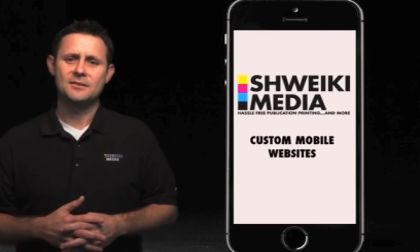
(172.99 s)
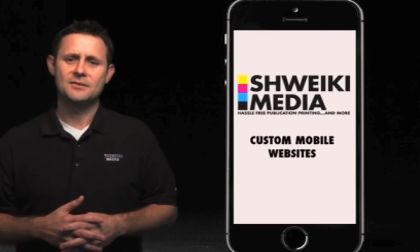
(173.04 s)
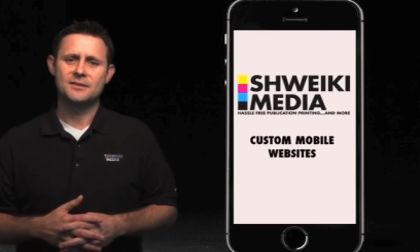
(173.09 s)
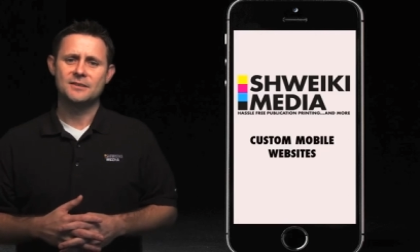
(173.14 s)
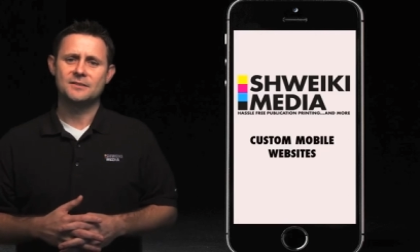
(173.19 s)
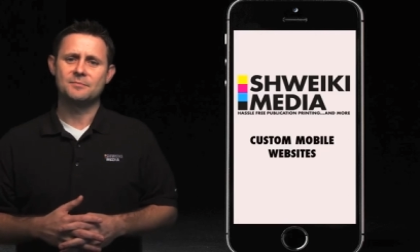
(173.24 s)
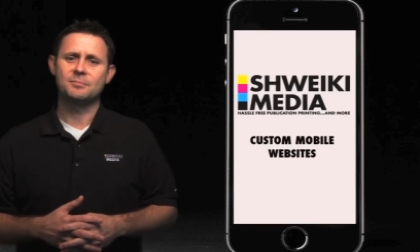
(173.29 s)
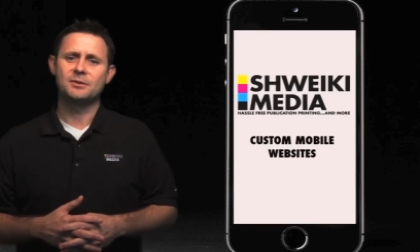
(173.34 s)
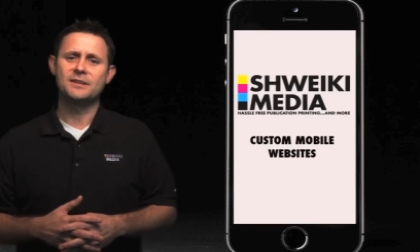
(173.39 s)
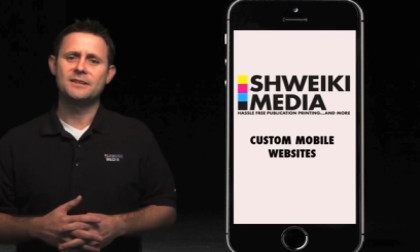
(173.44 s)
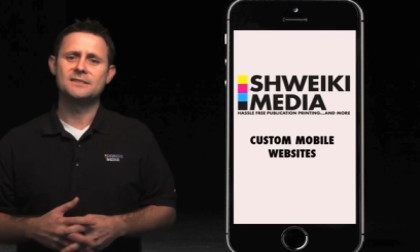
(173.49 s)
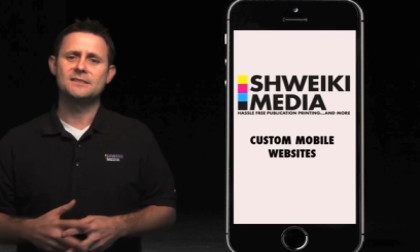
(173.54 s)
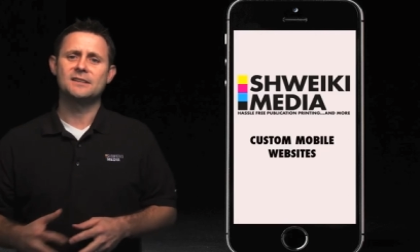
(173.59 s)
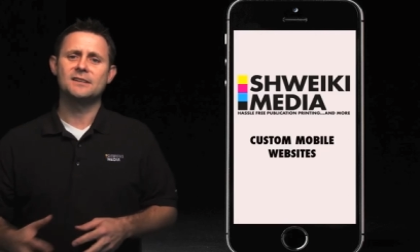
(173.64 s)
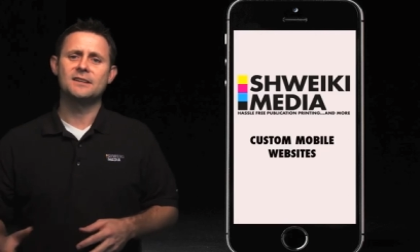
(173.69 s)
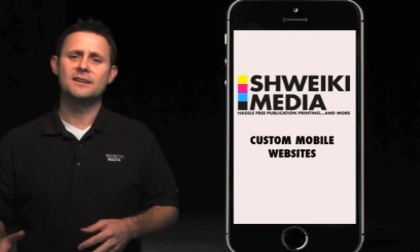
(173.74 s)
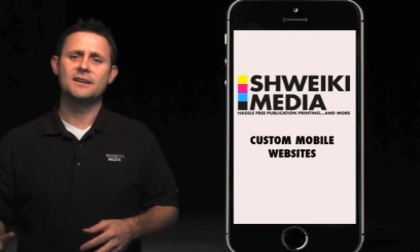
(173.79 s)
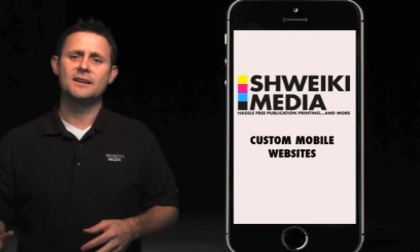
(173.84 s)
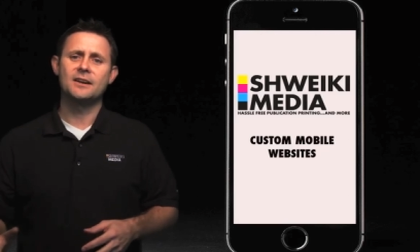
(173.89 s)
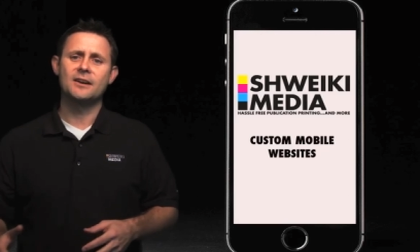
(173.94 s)
just please
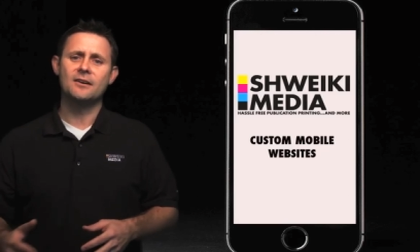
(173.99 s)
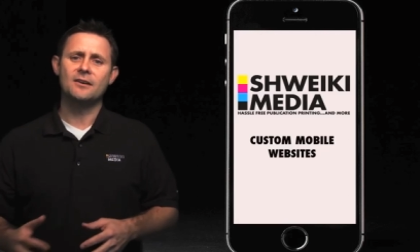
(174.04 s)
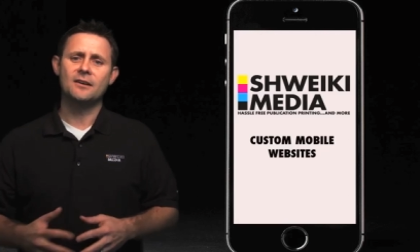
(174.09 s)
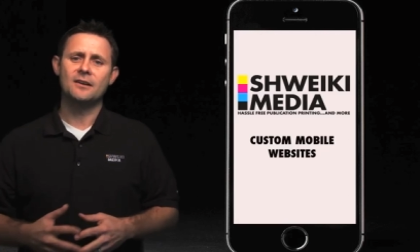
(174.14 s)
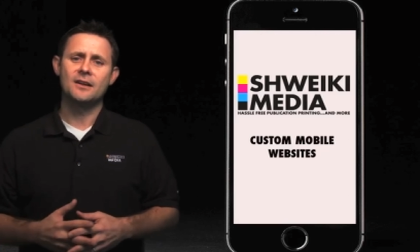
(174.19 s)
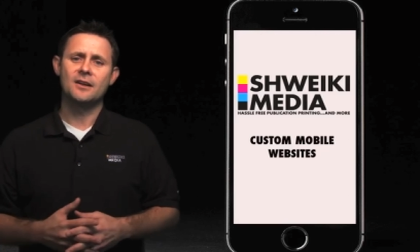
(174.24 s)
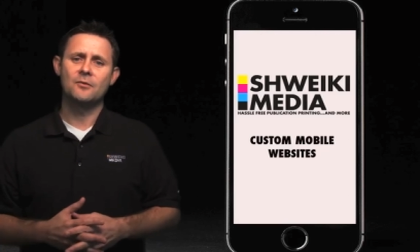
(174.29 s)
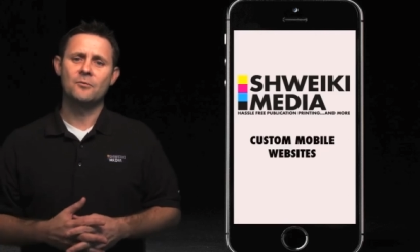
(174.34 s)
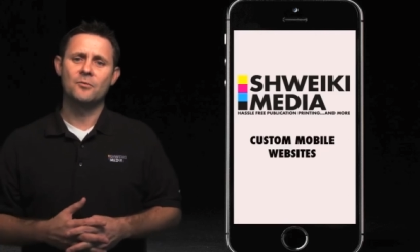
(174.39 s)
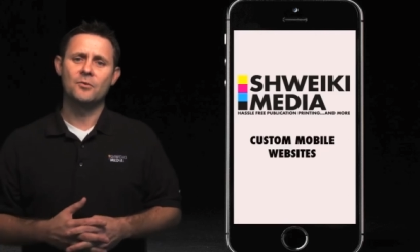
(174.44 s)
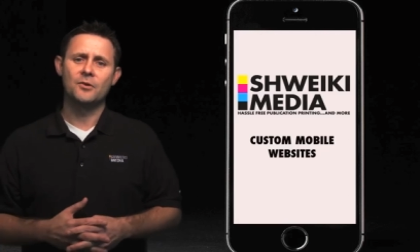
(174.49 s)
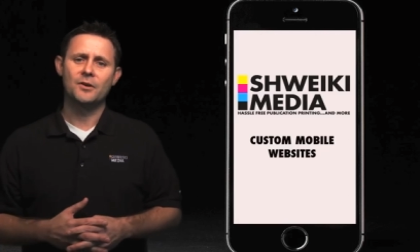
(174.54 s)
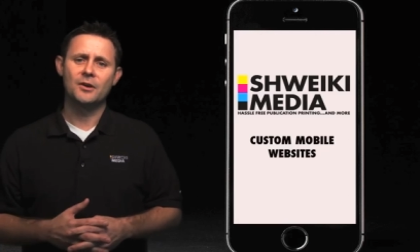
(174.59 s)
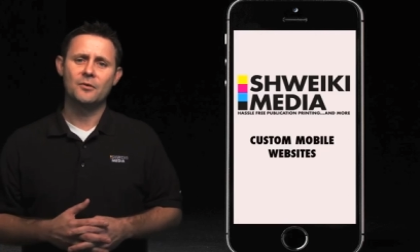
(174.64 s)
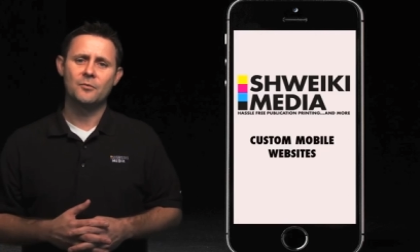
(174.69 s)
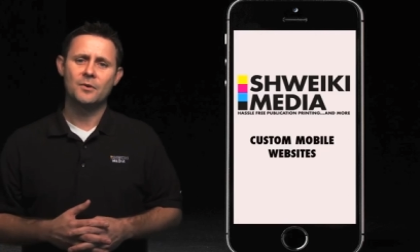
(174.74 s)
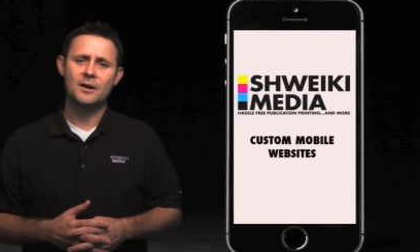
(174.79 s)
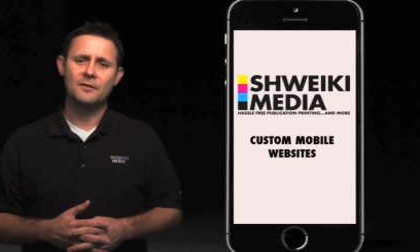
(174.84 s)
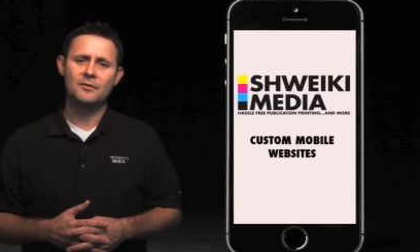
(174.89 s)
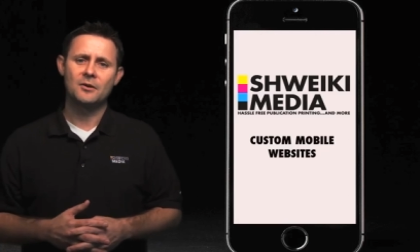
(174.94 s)
click here and we'll get
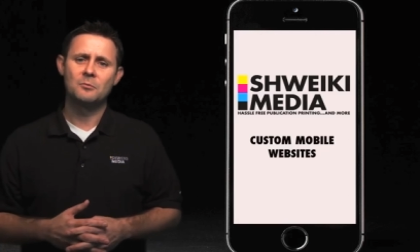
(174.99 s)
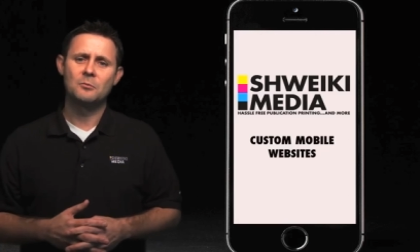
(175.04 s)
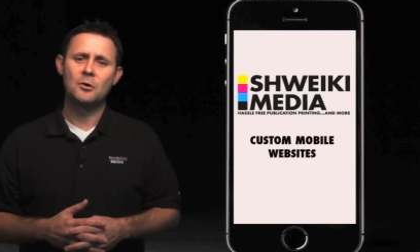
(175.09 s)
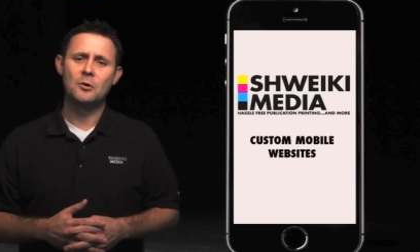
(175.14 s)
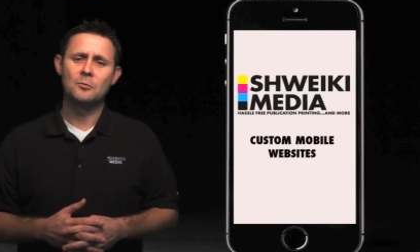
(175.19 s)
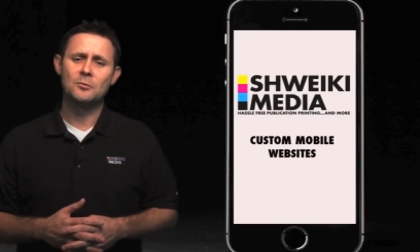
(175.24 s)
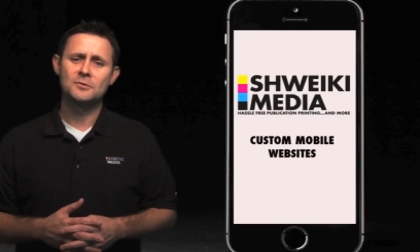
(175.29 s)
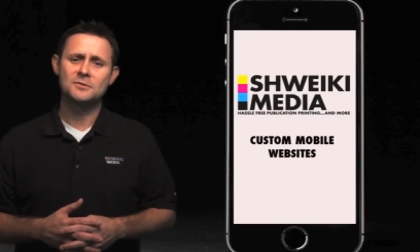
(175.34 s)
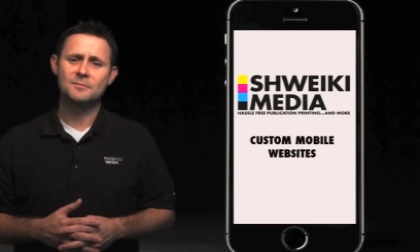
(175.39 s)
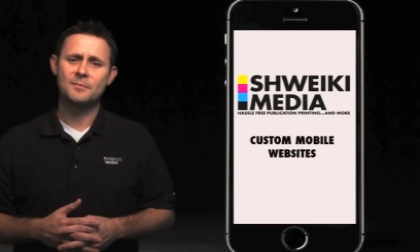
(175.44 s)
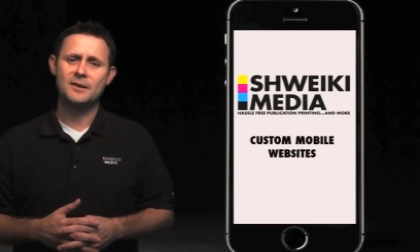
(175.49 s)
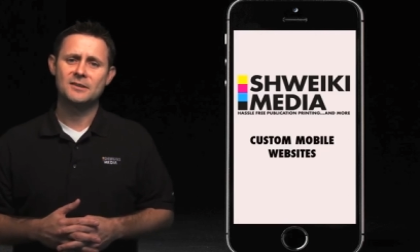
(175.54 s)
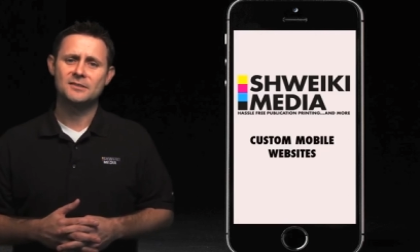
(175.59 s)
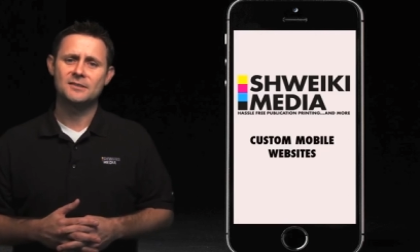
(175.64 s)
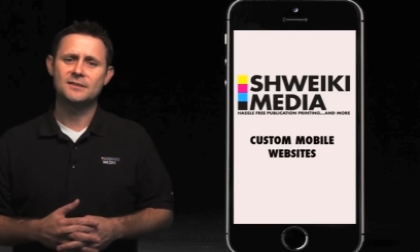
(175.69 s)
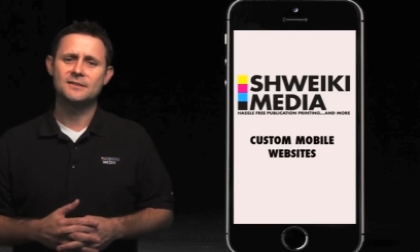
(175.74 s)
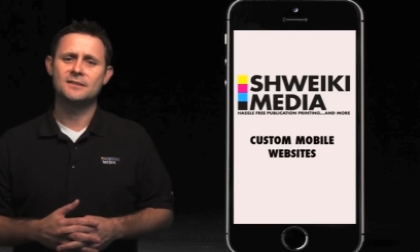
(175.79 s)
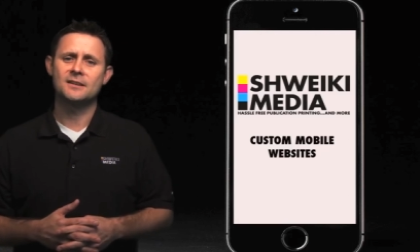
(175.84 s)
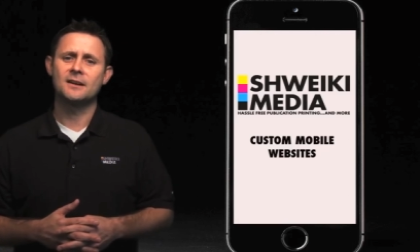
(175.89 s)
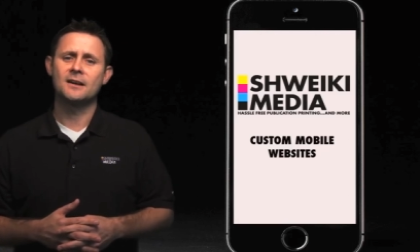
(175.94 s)
one of our mobile
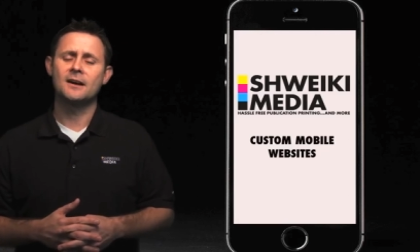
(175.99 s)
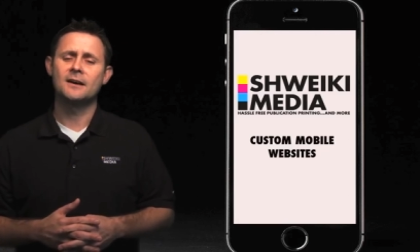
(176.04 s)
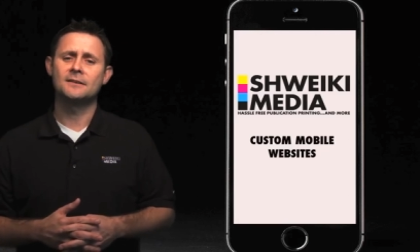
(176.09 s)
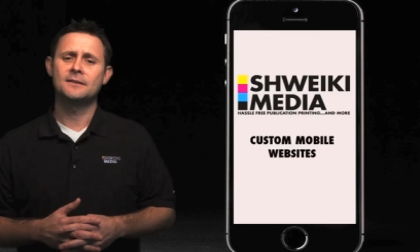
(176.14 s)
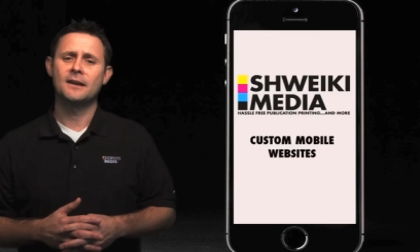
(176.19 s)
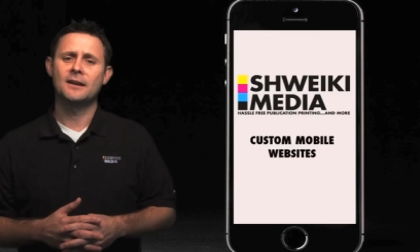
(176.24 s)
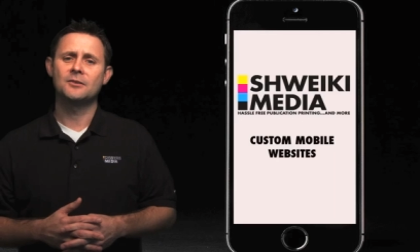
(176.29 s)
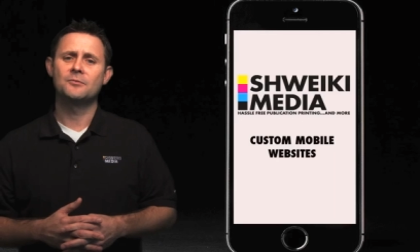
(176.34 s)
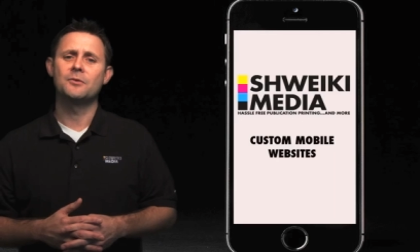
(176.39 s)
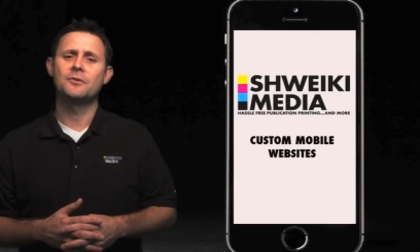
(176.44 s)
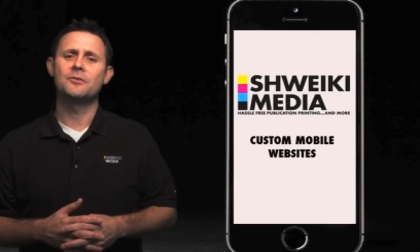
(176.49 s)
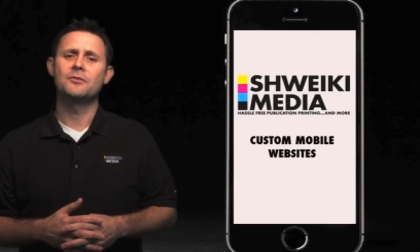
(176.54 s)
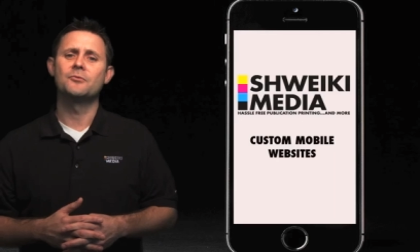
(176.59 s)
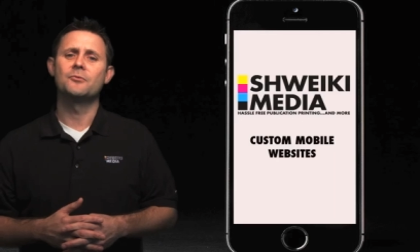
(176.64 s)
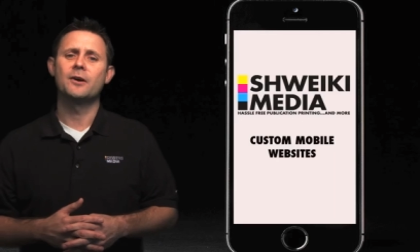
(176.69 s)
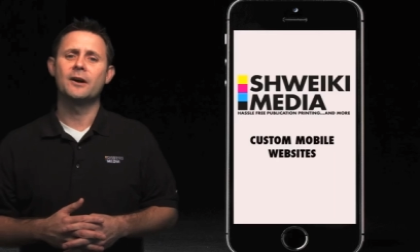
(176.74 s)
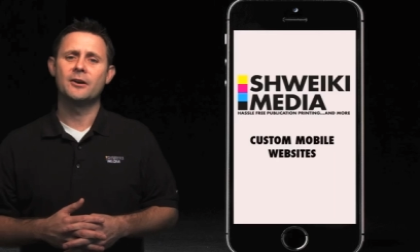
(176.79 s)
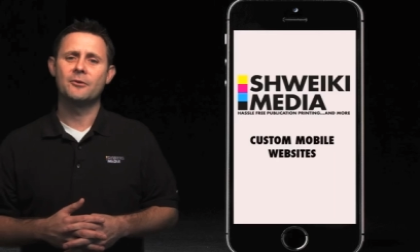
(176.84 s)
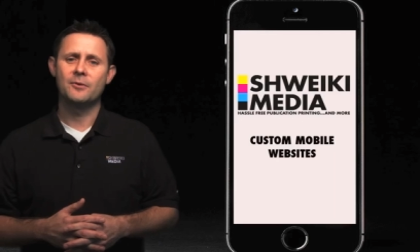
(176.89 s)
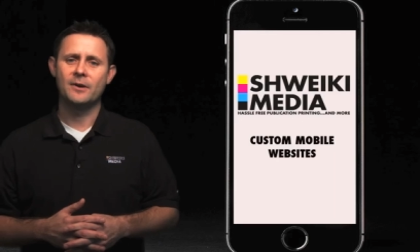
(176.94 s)
specialists in contact with you
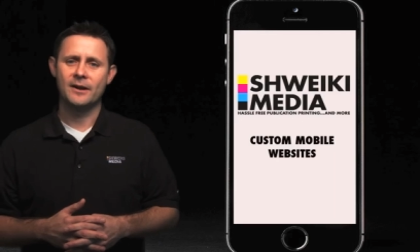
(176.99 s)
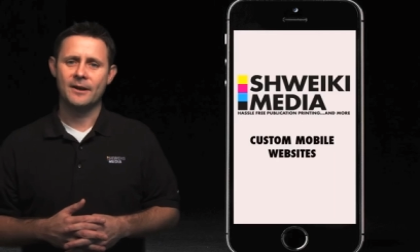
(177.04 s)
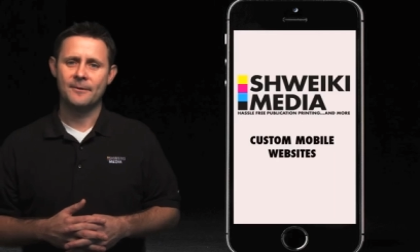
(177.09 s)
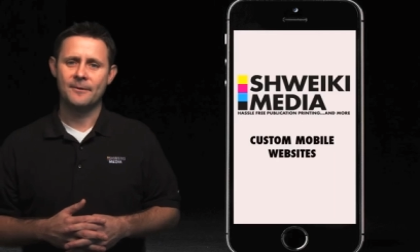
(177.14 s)
right away.